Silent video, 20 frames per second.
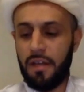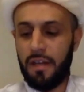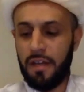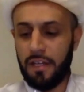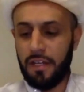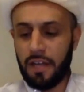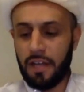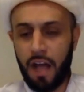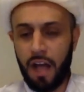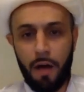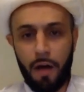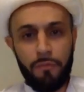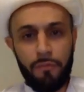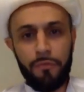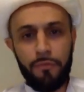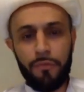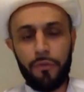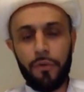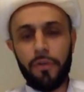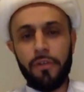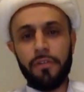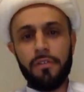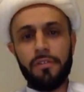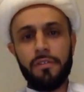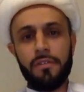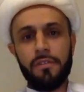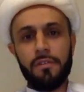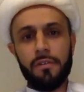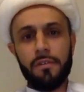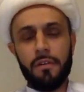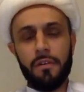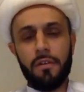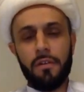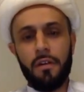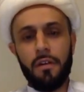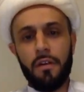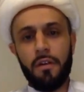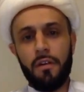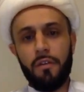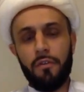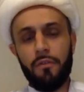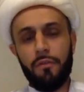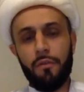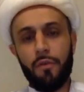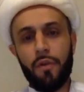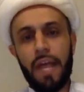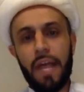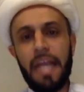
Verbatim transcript: in comfort for